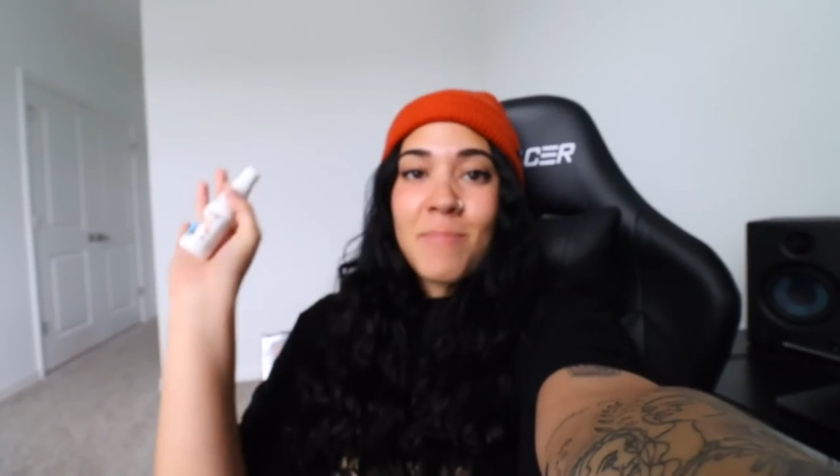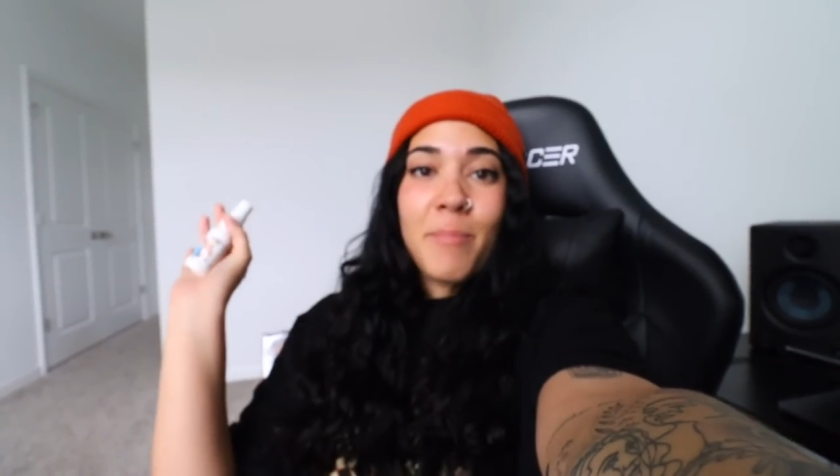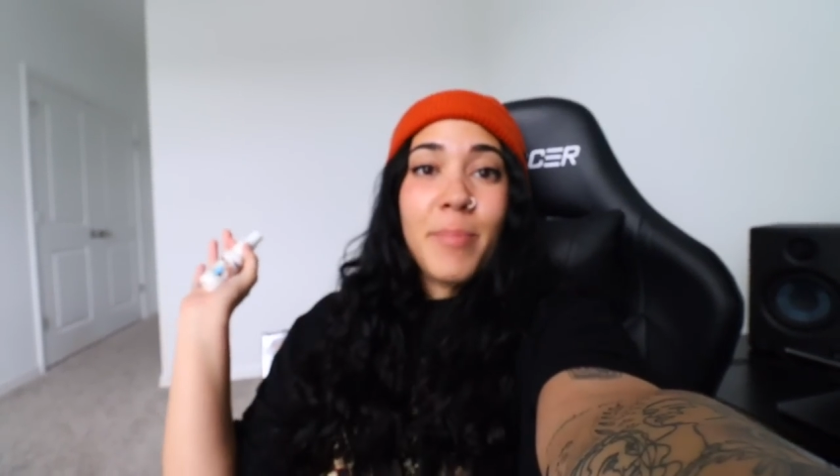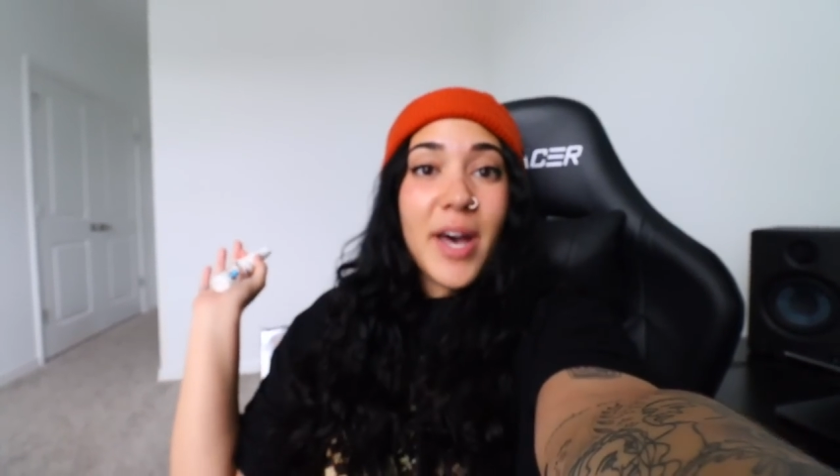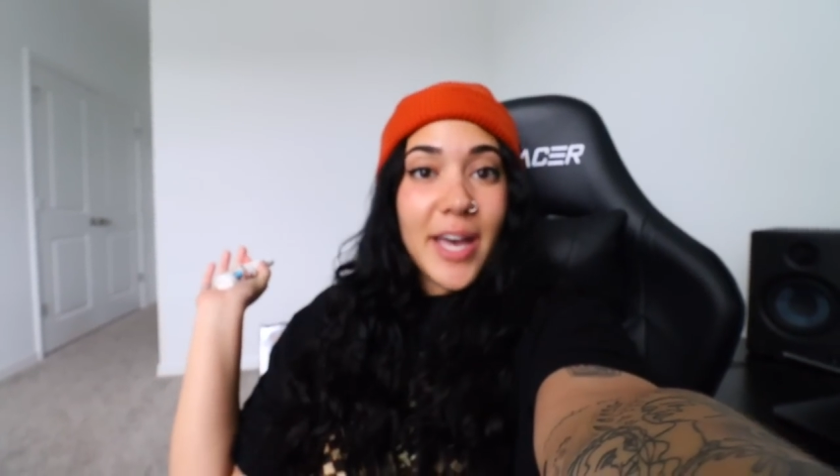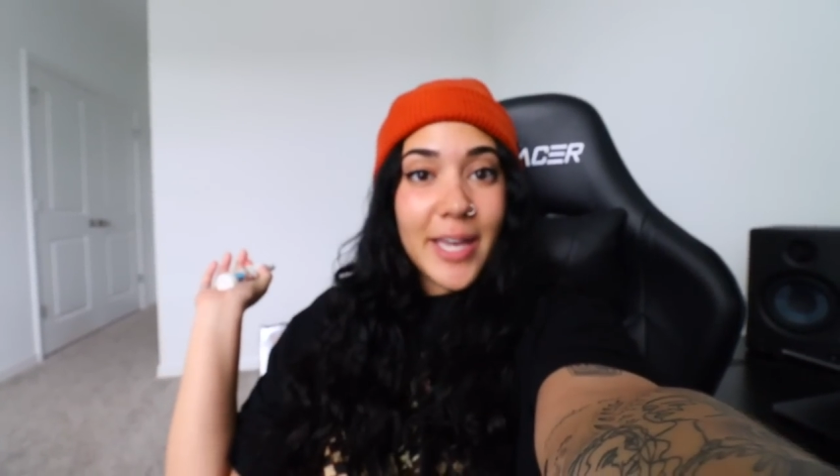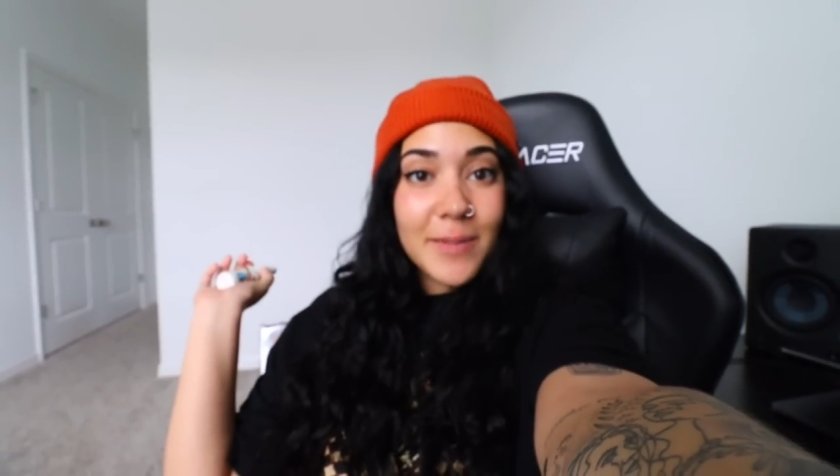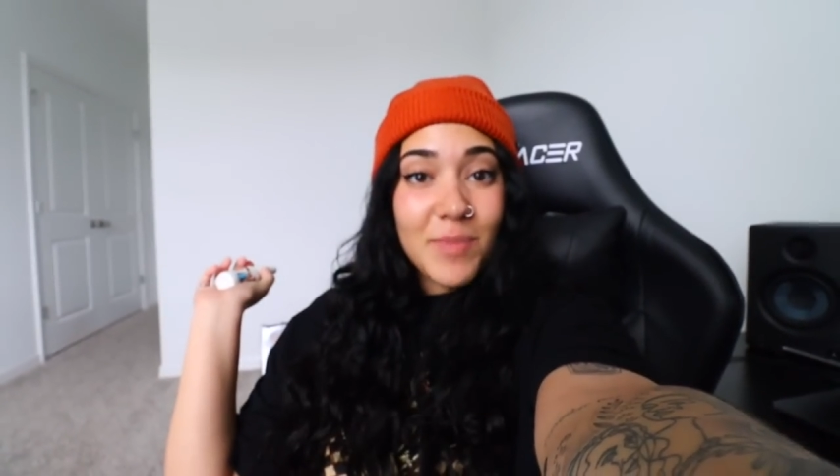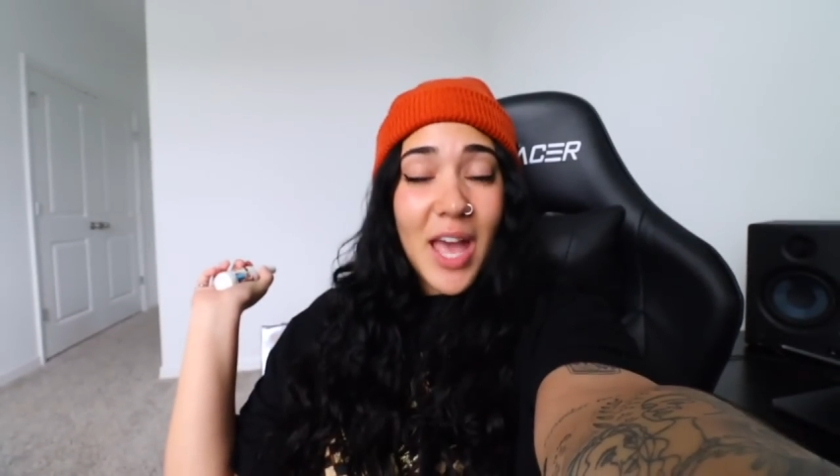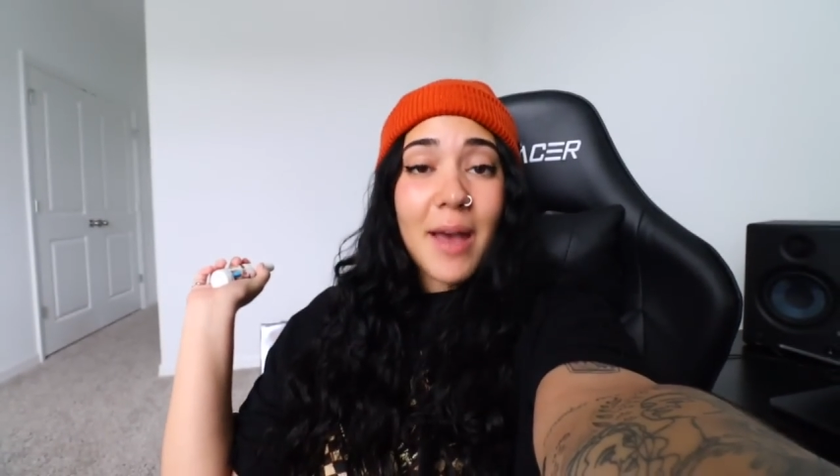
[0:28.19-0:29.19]

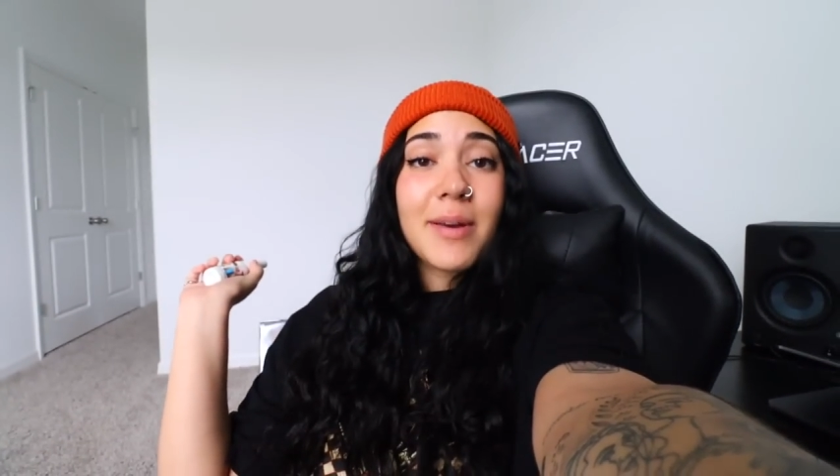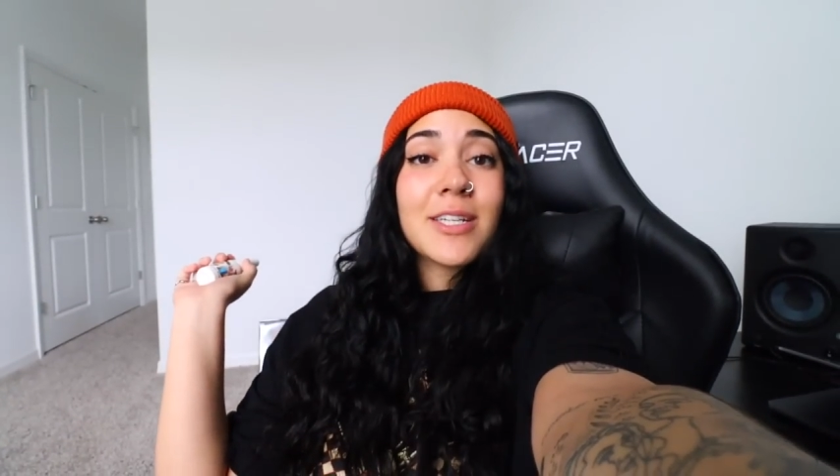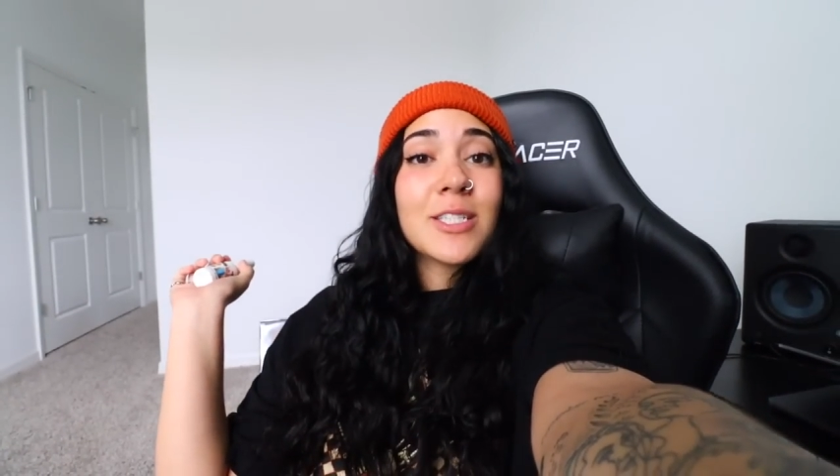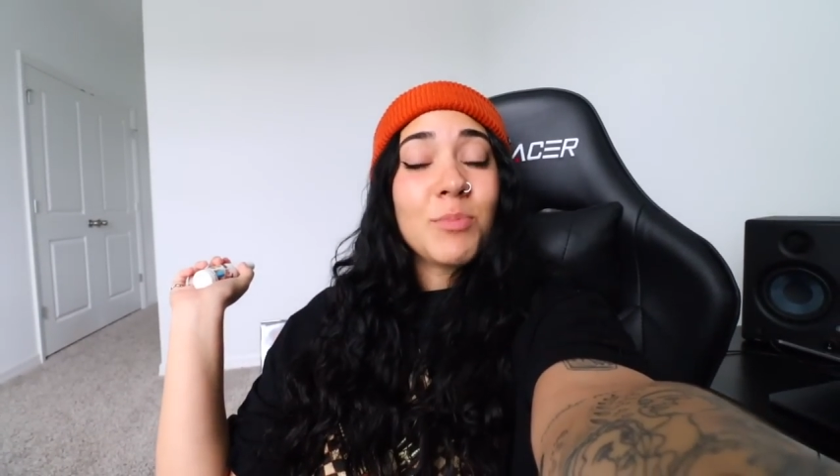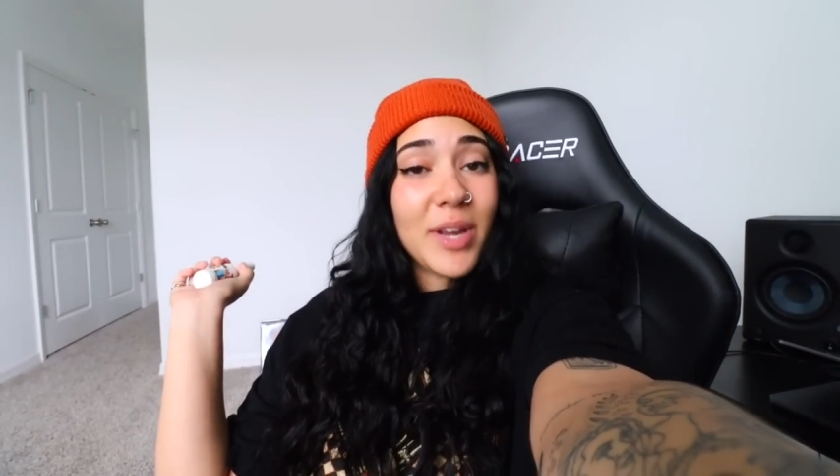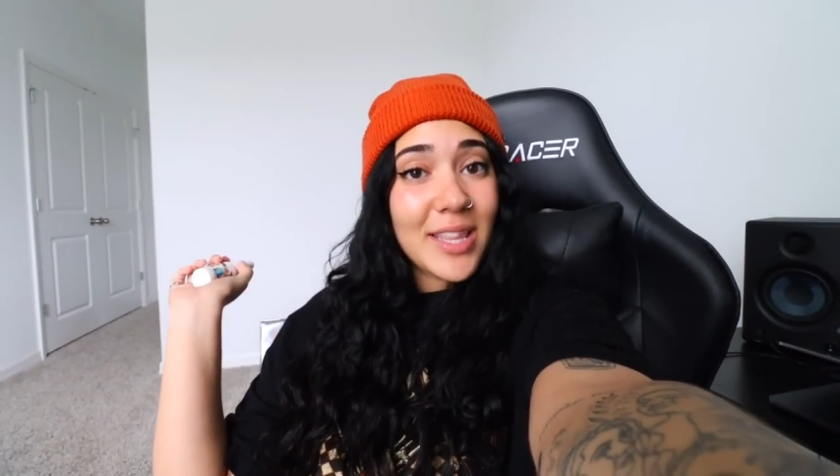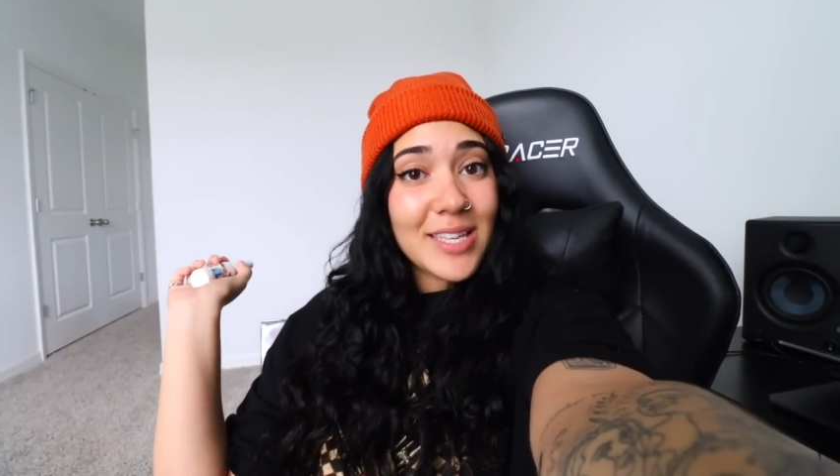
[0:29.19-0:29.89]
but I'm gonna spray